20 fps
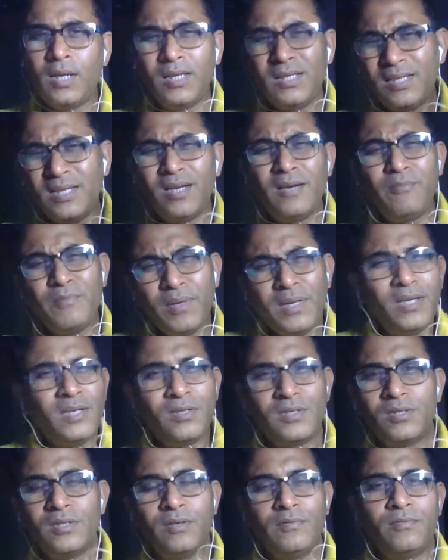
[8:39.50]
like, there are many
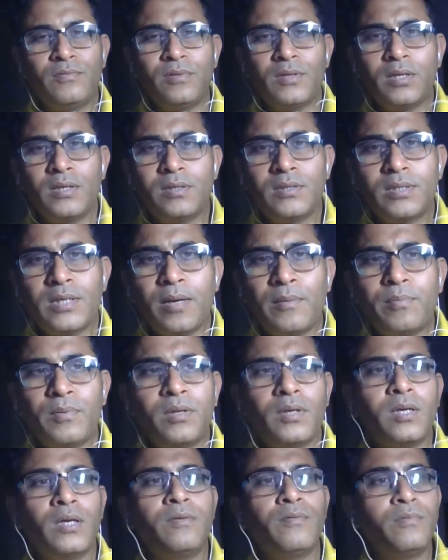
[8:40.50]
a shift is
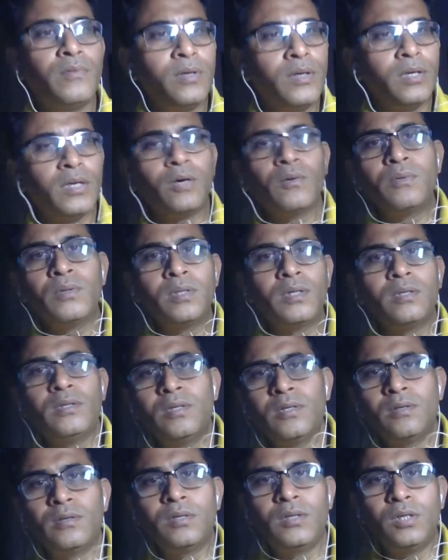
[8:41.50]
happening every now and
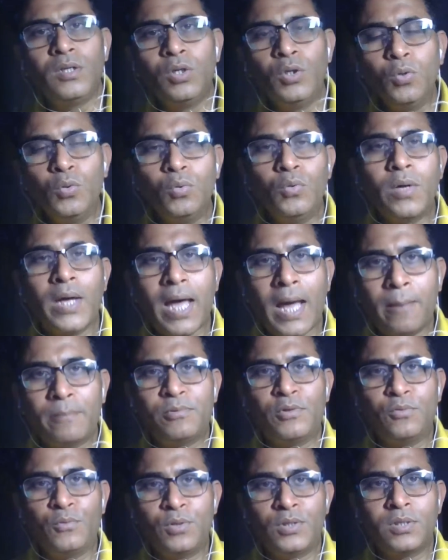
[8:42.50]
then. There are new
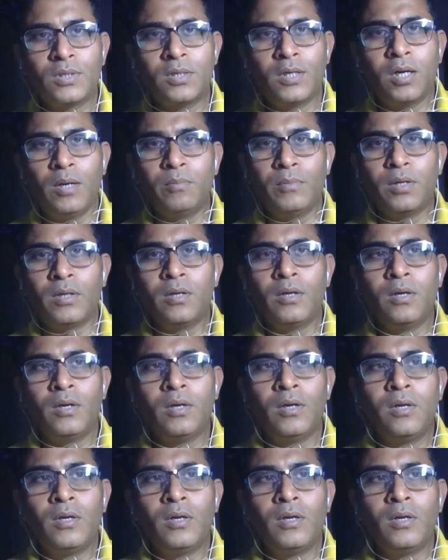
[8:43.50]
apps which are coming.